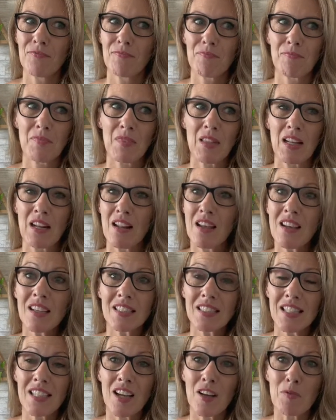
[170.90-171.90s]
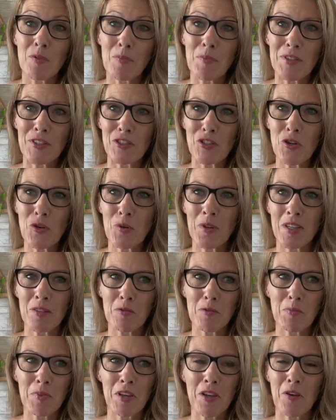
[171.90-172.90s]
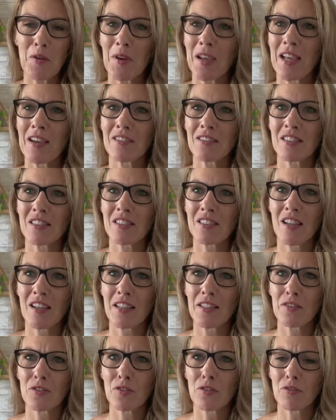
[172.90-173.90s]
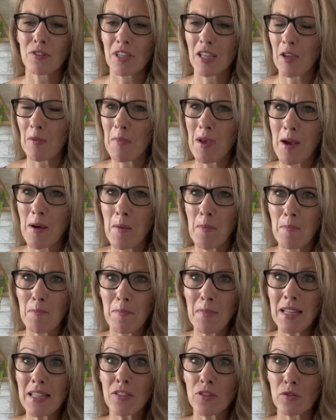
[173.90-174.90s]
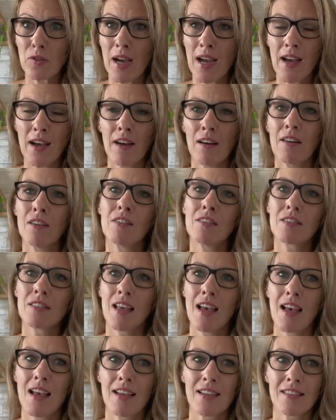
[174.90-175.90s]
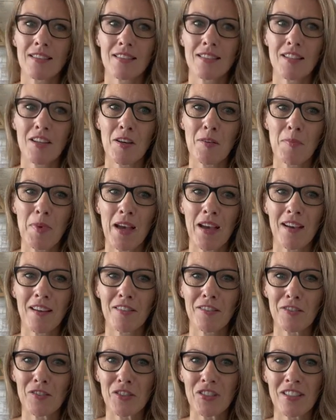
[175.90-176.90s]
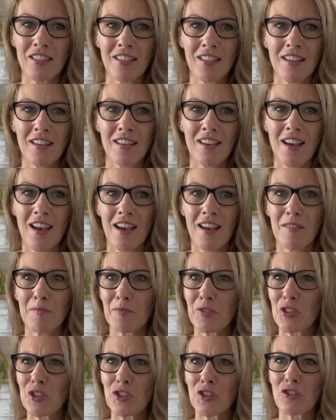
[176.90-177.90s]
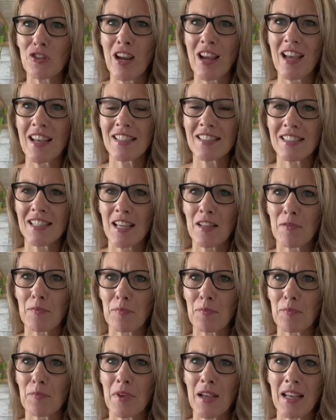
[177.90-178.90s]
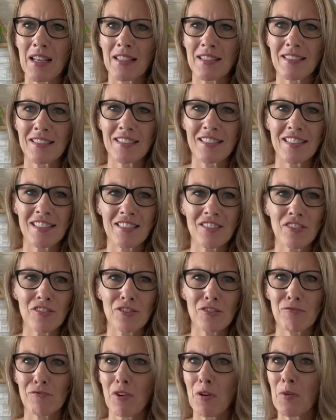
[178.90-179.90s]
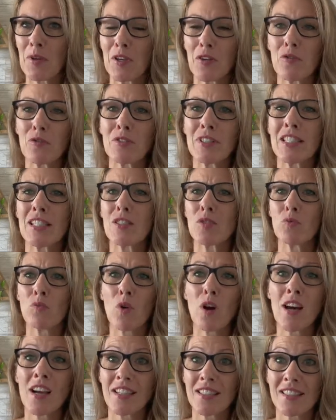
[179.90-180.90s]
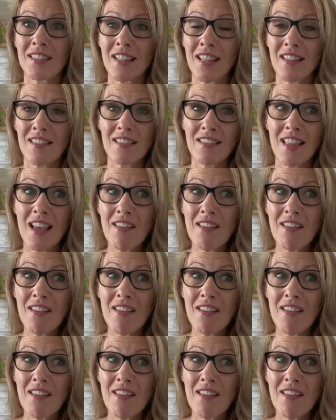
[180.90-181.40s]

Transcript: The last thing I would be doing would be going out on site and talking about mental health and about stress and throwing all these words that they're